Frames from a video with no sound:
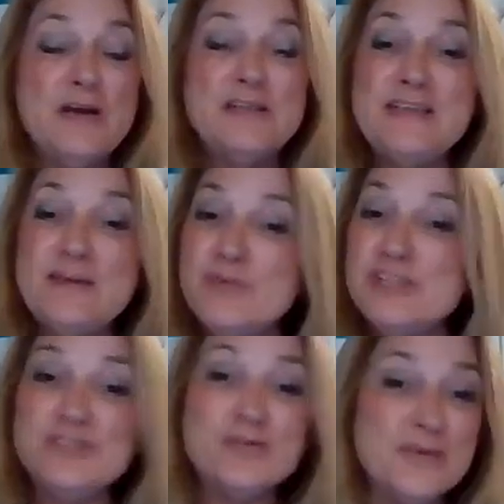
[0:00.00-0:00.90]
10
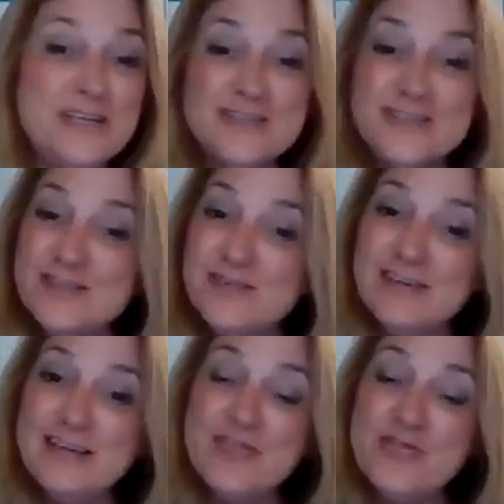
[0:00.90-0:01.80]
widgets a week to
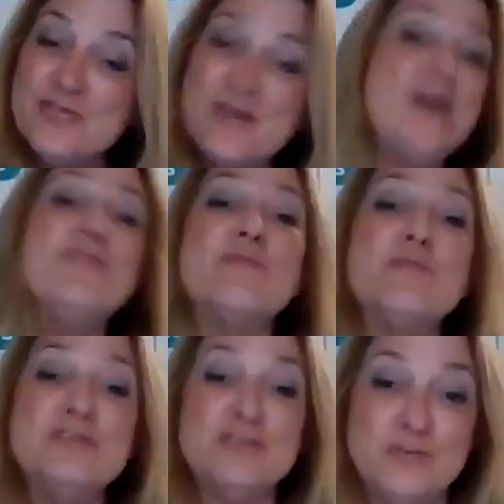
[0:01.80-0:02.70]
100
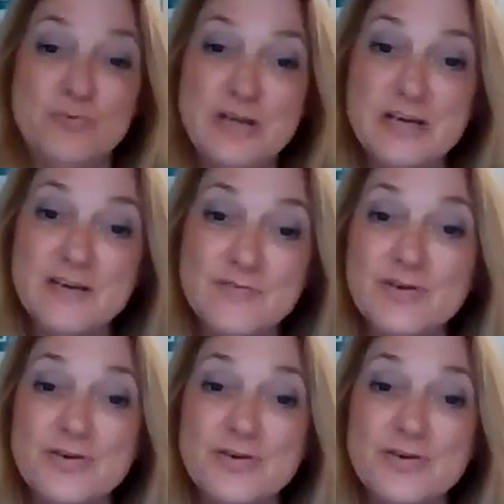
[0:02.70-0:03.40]
widgets a week if you're